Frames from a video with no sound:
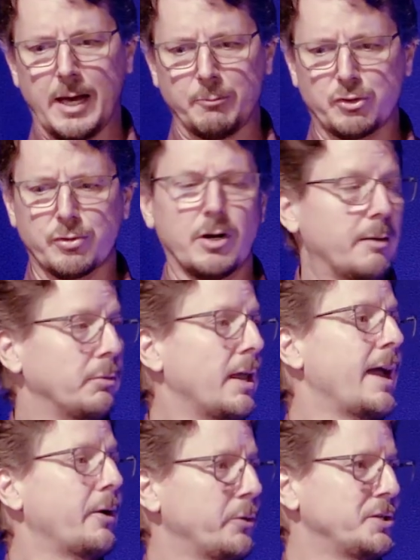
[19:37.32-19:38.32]
tribe,
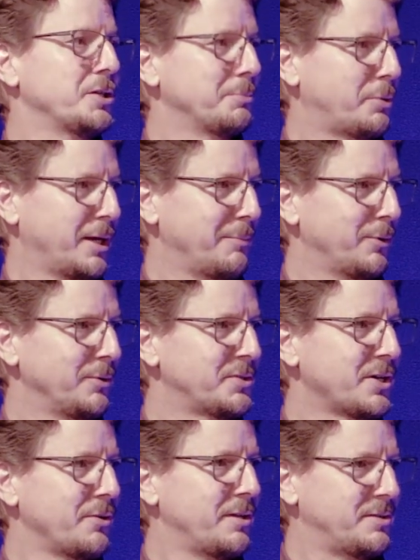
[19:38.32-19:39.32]
language and people.
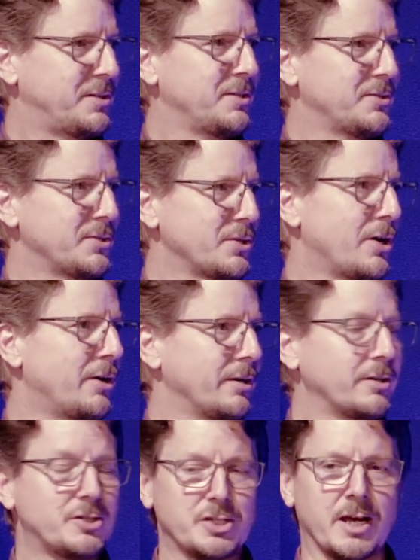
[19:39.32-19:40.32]
So this is
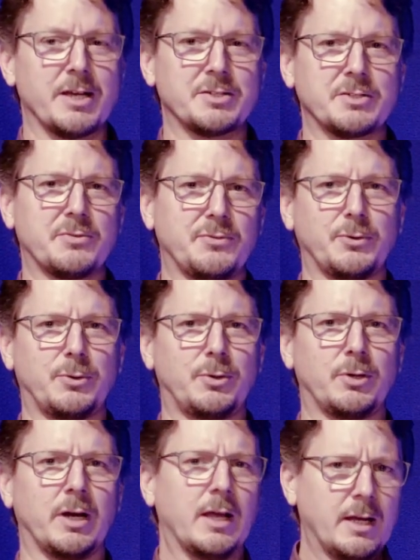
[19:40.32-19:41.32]
not just
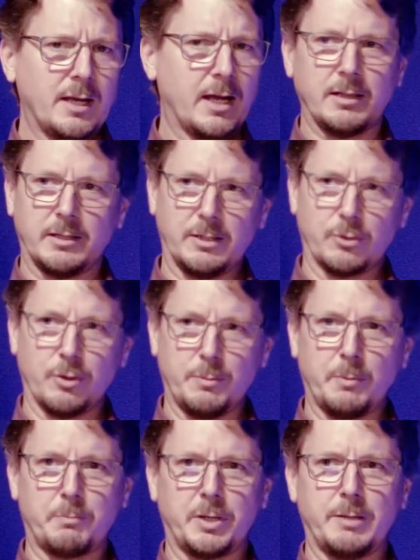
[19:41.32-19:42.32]
for a little
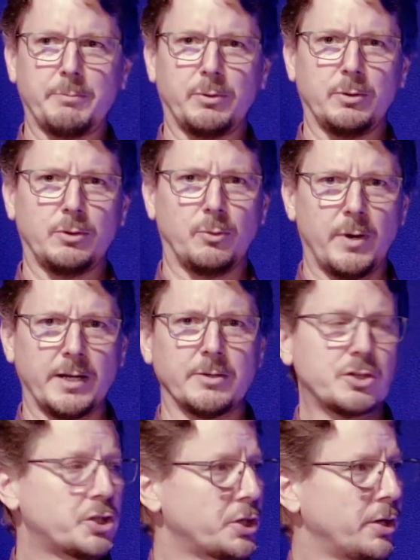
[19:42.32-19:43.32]
group of people or
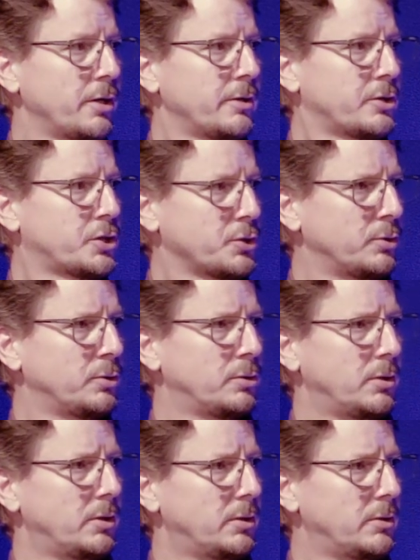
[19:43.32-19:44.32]
one church
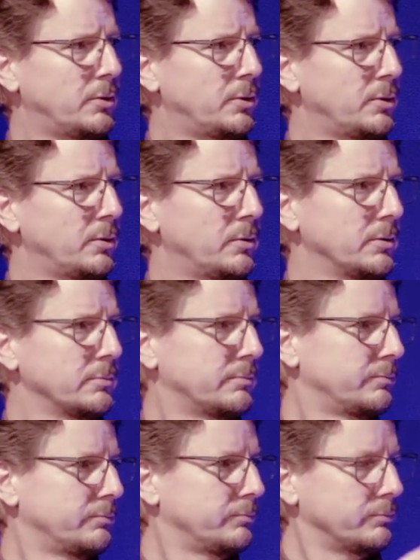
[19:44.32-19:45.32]
or
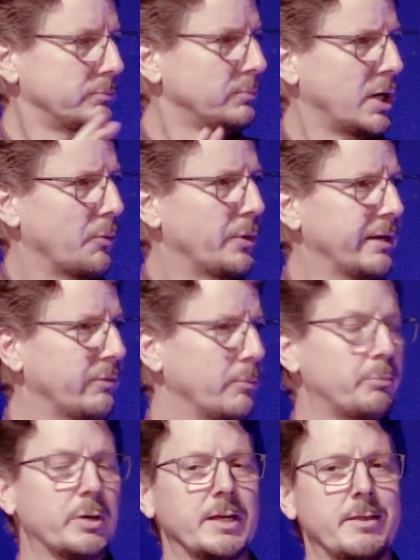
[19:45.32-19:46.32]
you know, whatever
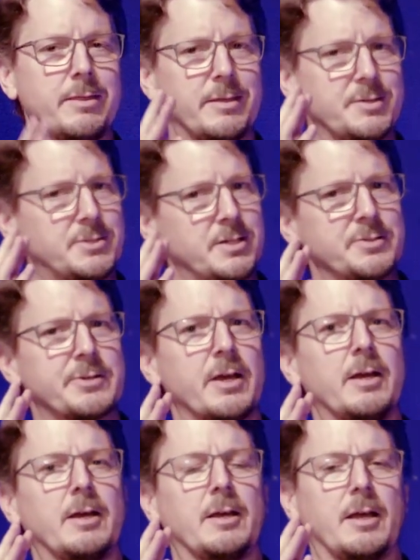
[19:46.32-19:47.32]
it be. This is
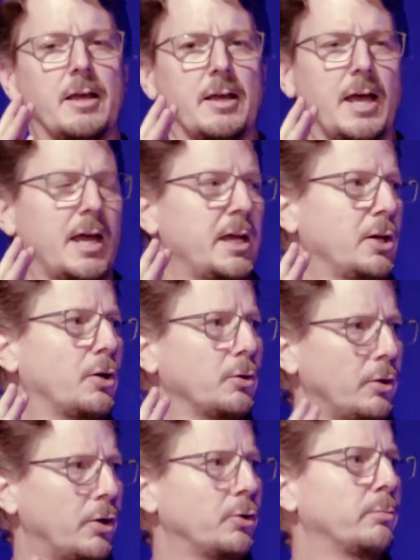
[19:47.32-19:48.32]
a
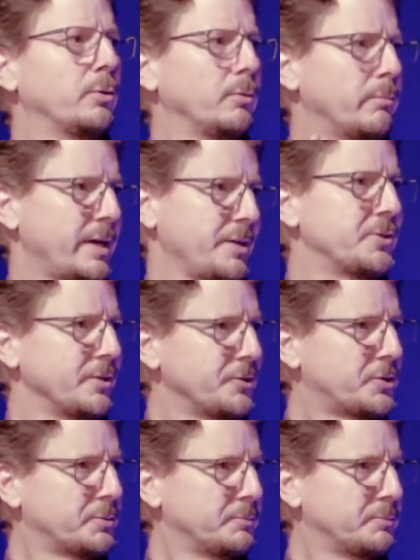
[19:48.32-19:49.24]
global message.